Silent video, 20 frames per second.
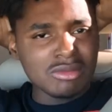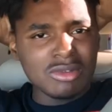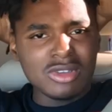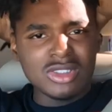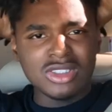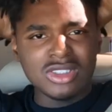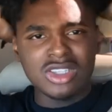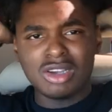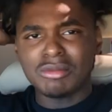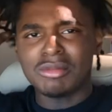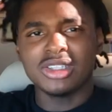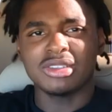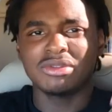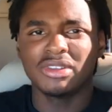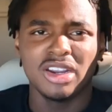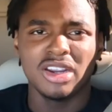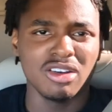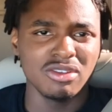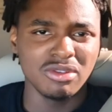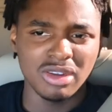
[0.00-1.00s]
we was just talking about
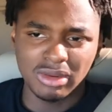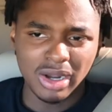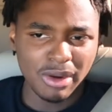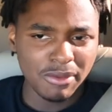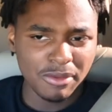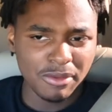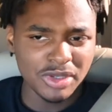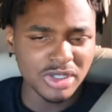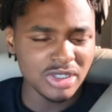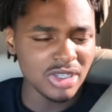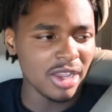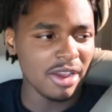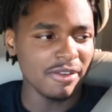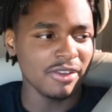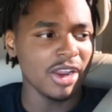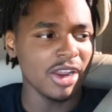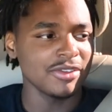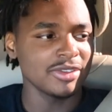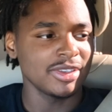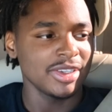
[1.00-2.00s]
some girls, but whatever we just
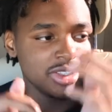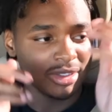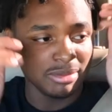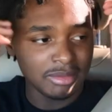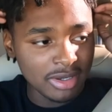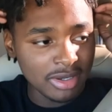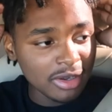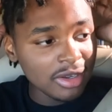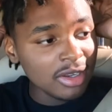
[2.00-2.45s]
having a conversation